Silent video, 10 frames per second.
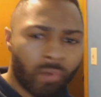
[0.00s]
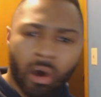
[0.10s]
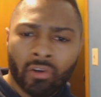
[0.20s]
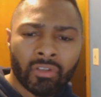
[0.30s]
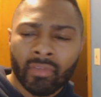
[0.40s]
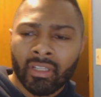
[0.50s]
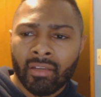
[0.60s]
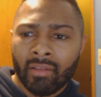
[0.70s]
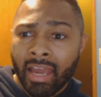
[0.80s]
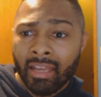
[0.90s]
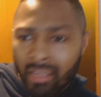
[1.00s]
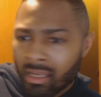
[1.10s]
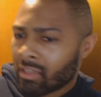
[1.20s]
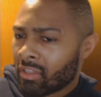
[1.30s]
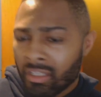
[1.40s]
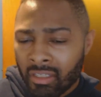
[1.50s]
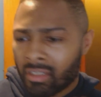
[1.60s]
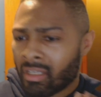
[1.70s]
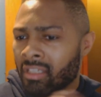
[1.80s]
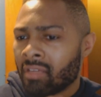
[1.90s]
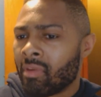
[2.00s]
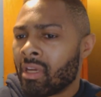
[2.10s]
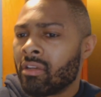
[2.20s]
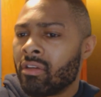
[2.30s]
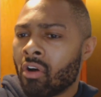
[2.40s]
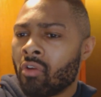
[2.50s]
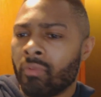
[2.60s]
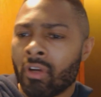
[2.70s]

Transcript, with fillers: ultimately, like, This is this could be a dope,